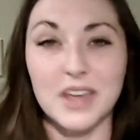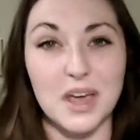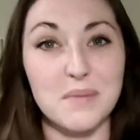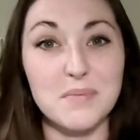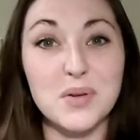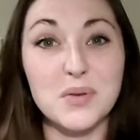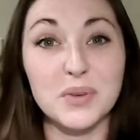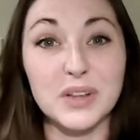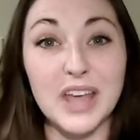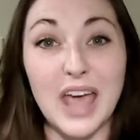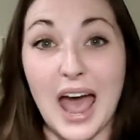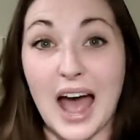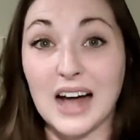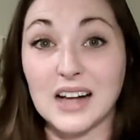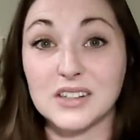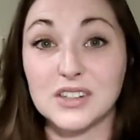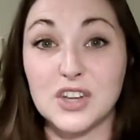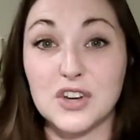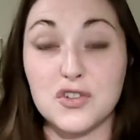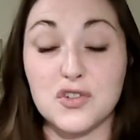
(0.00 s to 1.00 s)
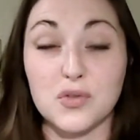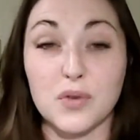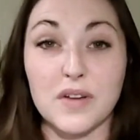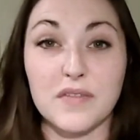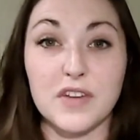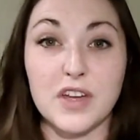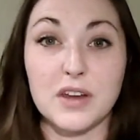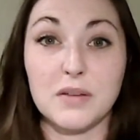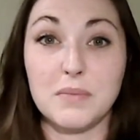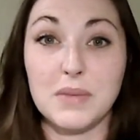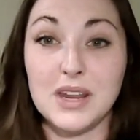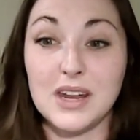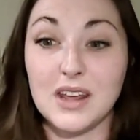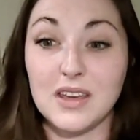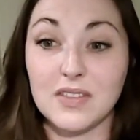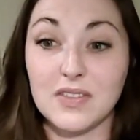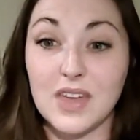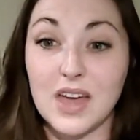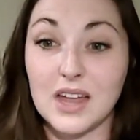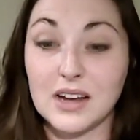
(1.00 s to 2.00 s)
be really acid driven,
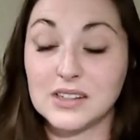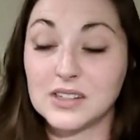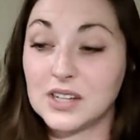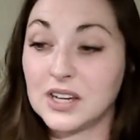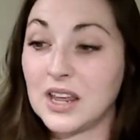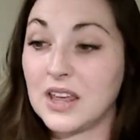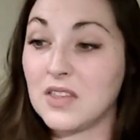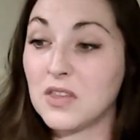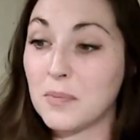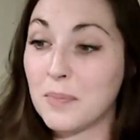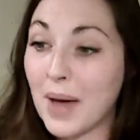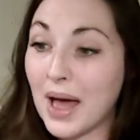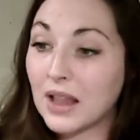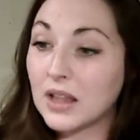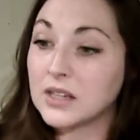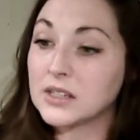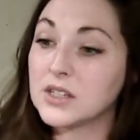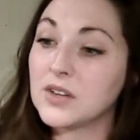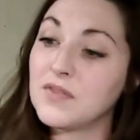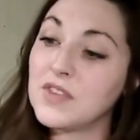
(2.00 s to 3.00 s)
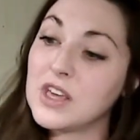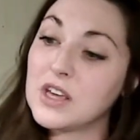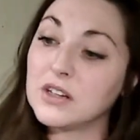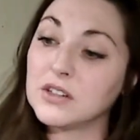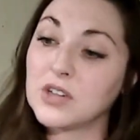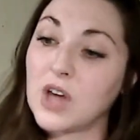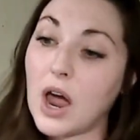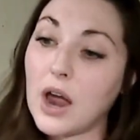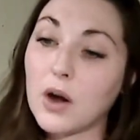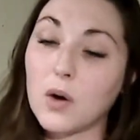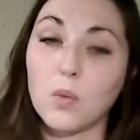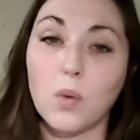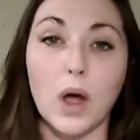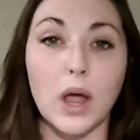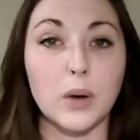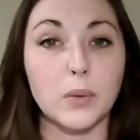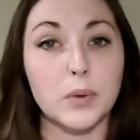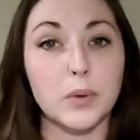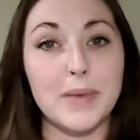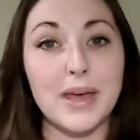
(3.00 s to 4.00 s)
meaning that in the balance of the entire
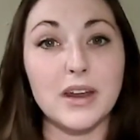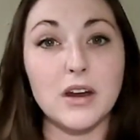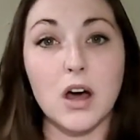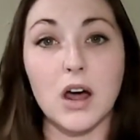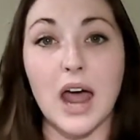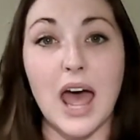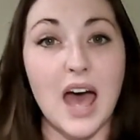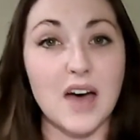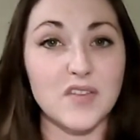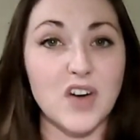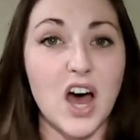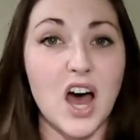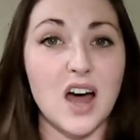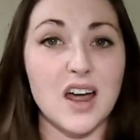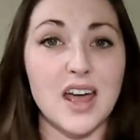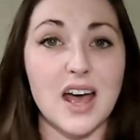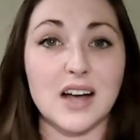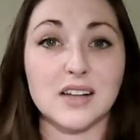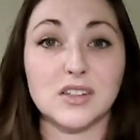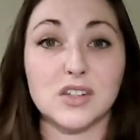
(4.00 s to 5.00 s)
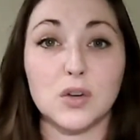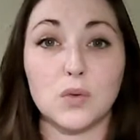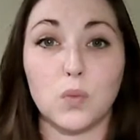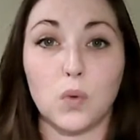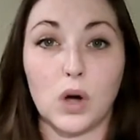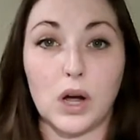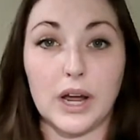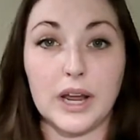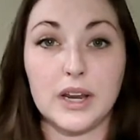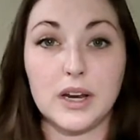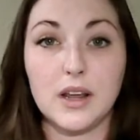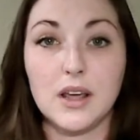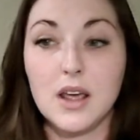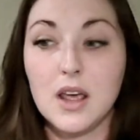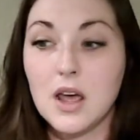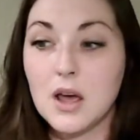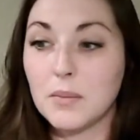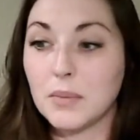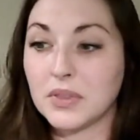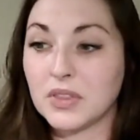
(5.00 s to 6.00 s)
wine, we may not have a high acid wine,
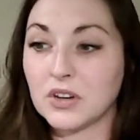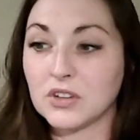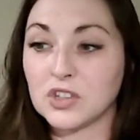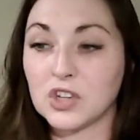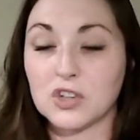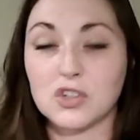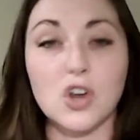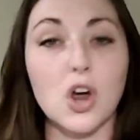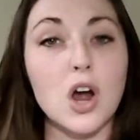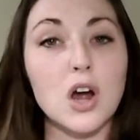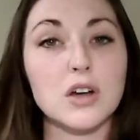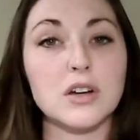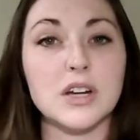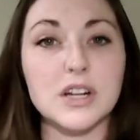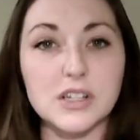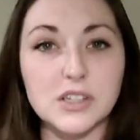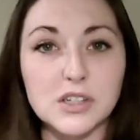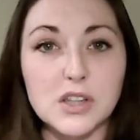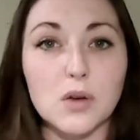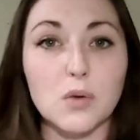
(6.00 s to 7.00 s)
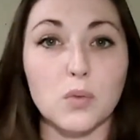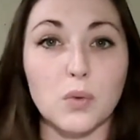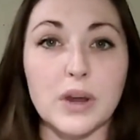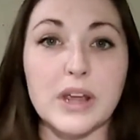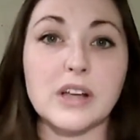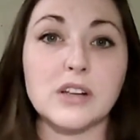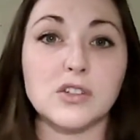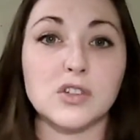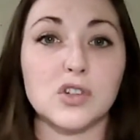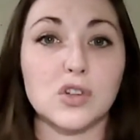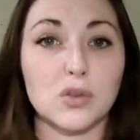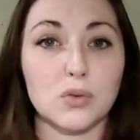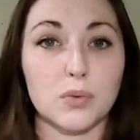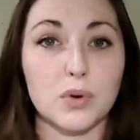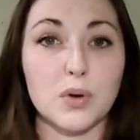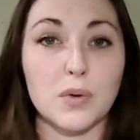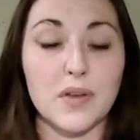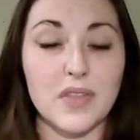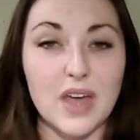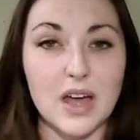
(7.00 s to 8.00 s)
but there's a tartness that rings
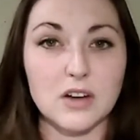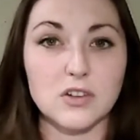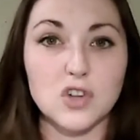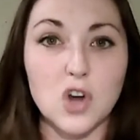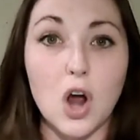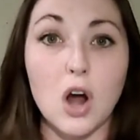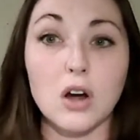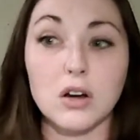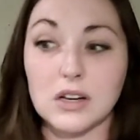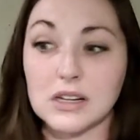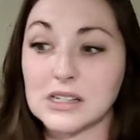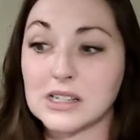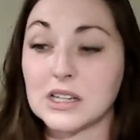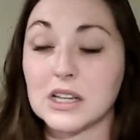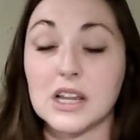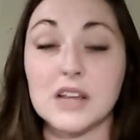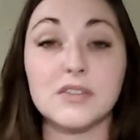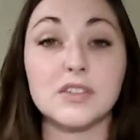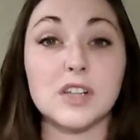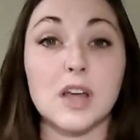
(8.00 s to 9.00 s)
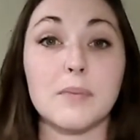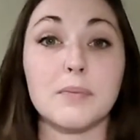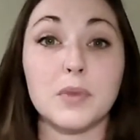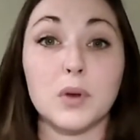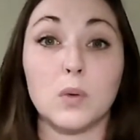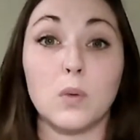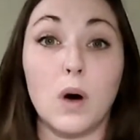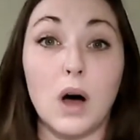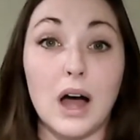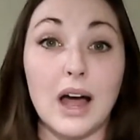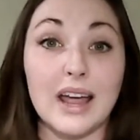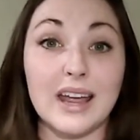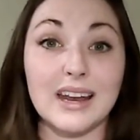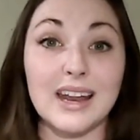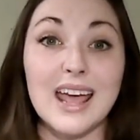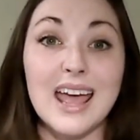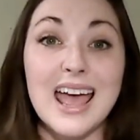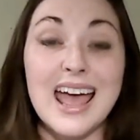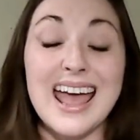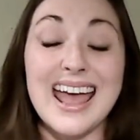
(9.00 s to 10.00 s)
through, and that tartness lifts up the
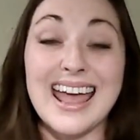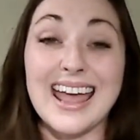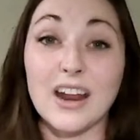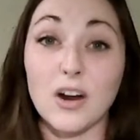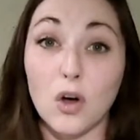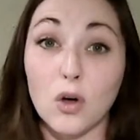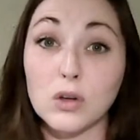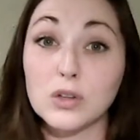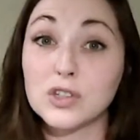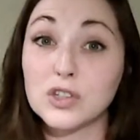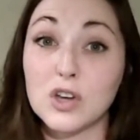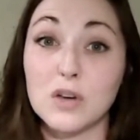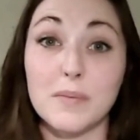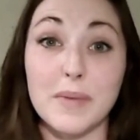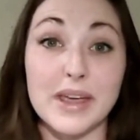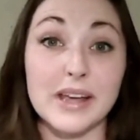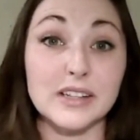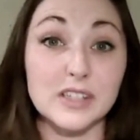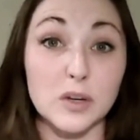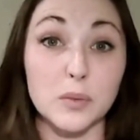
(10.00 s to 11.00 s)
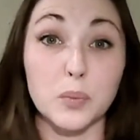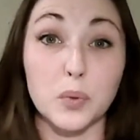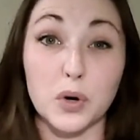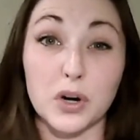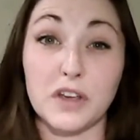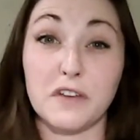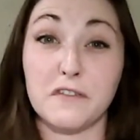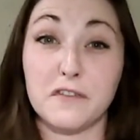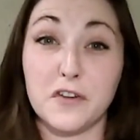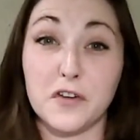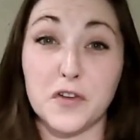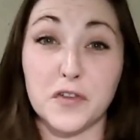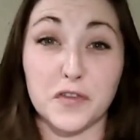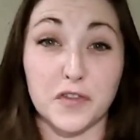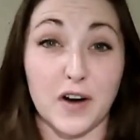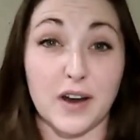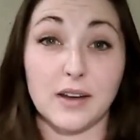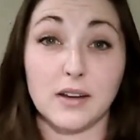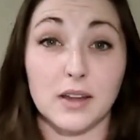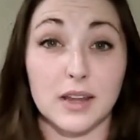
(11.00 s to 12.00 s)
wine. It also makes it pretty food
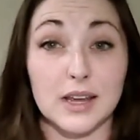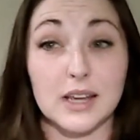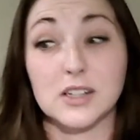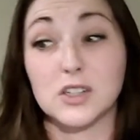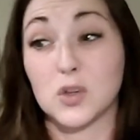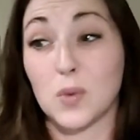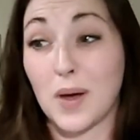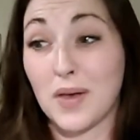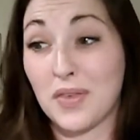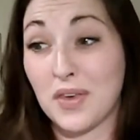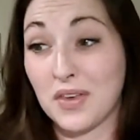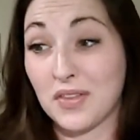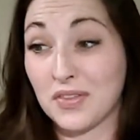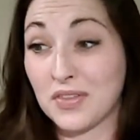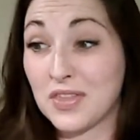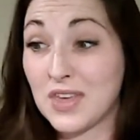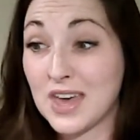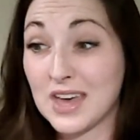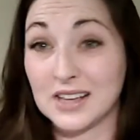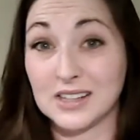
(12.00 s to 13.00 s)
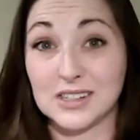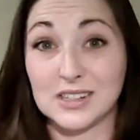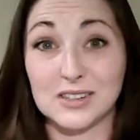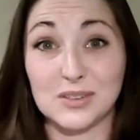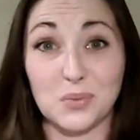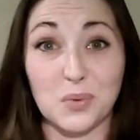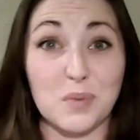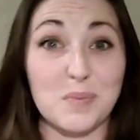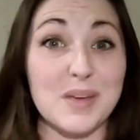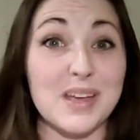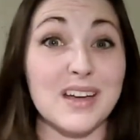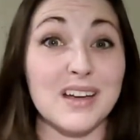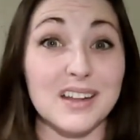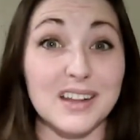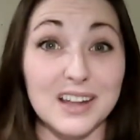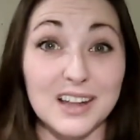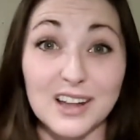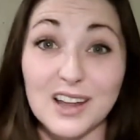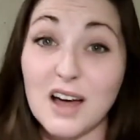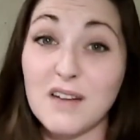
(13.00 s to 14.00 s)
friendly. So I think this would be
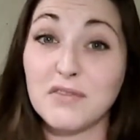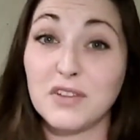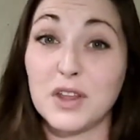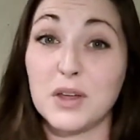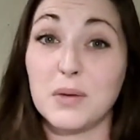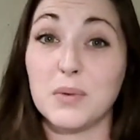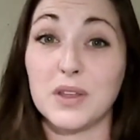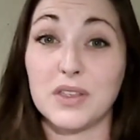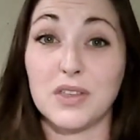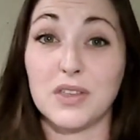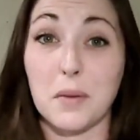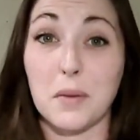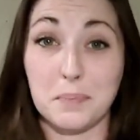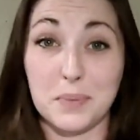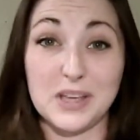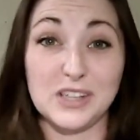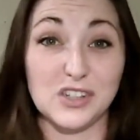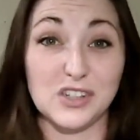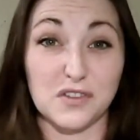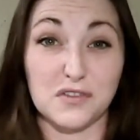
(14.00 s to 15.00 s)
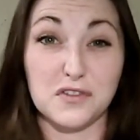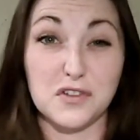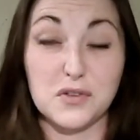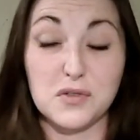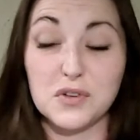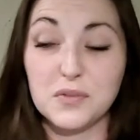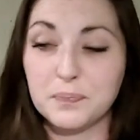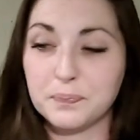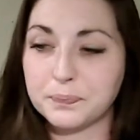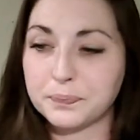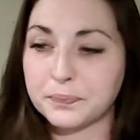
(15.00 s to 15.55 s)
lovely with a piece of food,